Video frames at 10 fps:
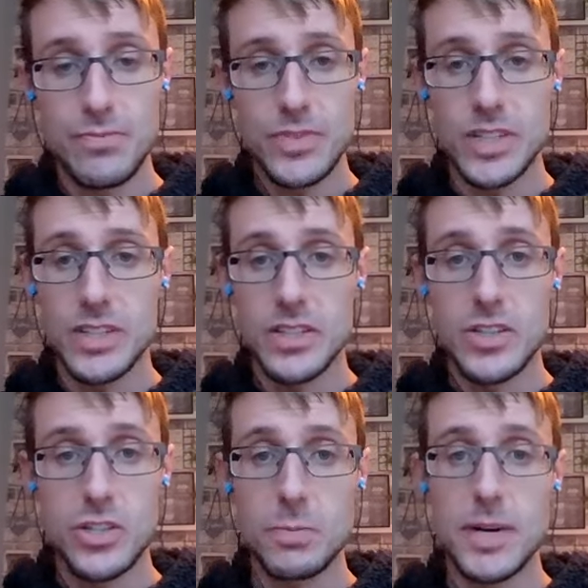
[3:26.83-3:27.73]
the
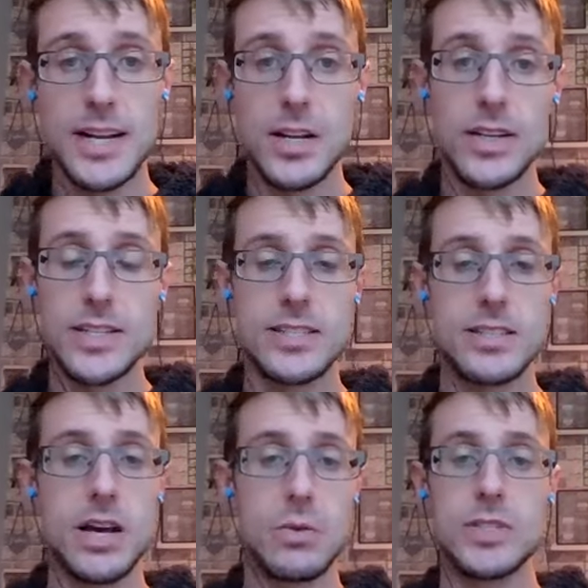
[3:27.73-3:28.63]
top headlines.
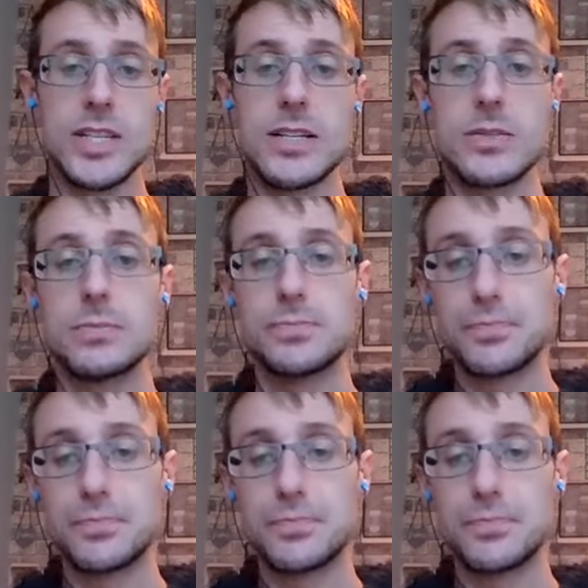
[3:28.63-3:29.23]
That was it.